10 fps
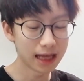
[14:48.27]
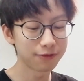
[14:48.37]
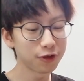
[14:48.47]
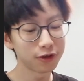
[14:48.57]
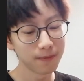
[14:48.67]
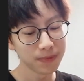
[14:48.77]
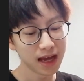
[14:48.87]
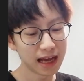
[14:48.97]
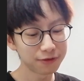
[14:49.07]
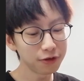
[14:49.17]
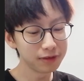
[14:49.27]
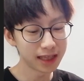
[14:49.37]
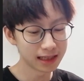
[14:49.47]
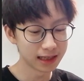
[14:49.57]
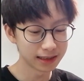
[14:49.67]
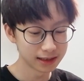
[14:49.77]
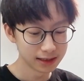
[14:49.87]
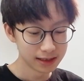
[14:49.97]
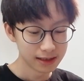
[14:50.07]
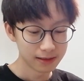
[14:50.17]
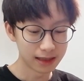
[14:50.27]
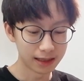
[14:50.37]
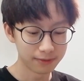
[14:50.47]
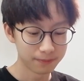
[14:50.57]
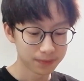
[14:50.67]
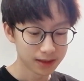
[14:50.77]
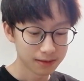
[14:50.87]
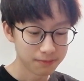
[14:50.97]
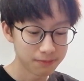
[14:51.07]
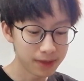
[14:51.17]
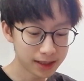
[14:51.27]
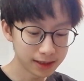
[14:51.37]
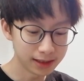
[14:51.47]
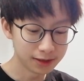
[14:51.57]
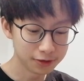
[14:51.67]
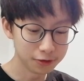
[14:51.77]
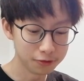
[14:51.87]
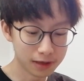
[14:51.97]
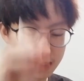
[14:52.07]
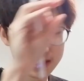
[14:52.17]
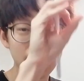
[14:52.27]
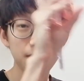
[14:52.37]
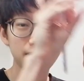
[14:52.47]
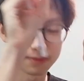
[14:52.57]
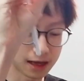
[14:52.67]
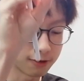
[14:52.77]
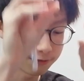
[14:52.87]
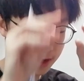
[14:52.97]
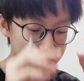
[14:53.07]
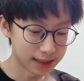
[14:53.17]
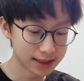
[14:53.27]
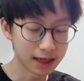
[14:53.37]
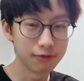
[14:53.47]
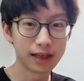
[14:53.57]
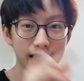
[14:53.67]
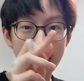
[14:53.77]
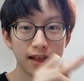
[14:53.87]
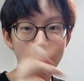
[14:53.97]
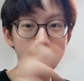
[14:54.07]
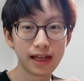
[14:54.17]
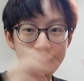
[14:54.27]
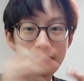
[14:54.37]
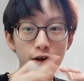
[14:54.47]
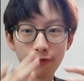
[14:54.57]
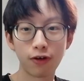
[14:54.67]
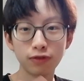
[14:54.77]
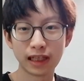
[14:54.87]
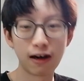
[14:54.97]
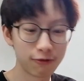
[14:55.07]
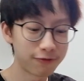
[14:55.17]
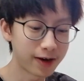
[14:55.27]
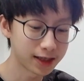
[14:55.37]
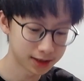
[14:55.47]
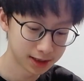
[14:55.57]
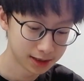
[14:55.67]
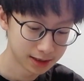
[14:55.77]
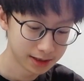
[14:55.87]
I thought we can like make it into something alpha, then we can get rid of all the alphas.